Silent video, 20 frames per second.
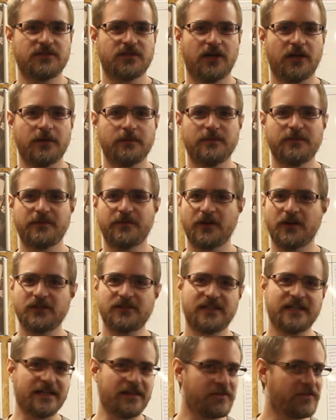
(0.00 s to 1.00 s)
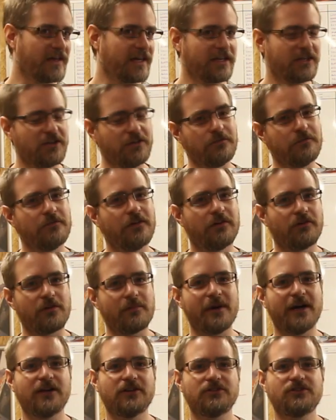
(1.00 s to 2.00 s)
time, firstly thank you very
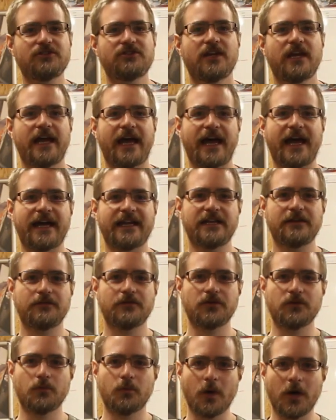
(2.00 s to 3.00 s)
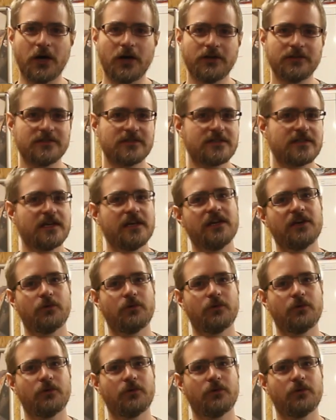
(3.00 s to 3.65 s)
much, and if you weren't,